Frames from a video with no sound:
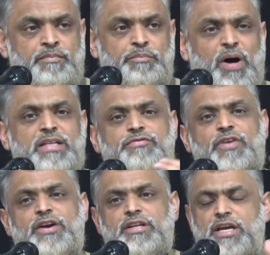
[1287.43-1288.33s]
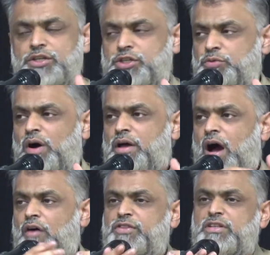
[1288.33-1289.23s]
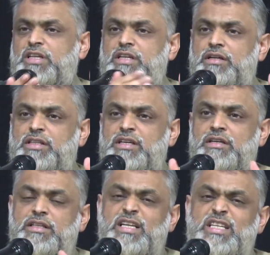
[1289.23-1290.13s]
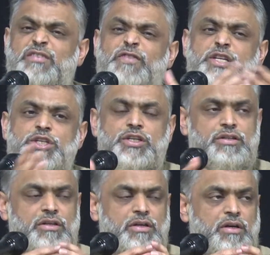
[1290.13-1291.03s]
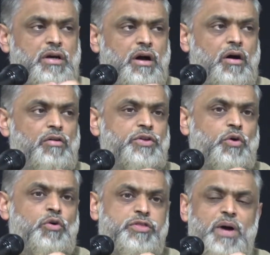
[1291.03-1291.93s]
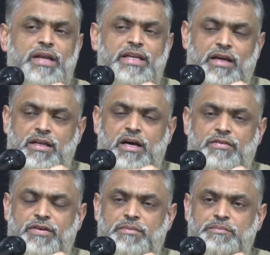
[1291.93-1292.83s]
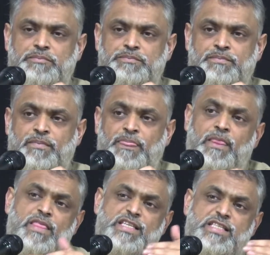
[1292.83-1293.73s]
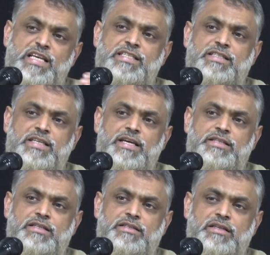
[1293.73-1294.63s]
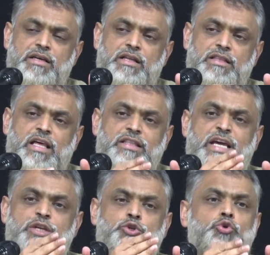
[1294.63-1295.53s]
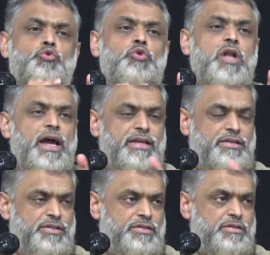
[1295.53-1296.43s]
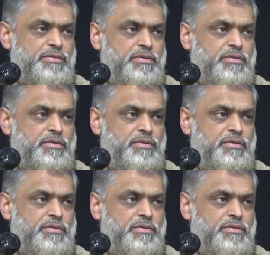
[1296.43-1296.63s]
by its very nature, why after the division of the Uthmani Khilafah, necessitated that they drew lines.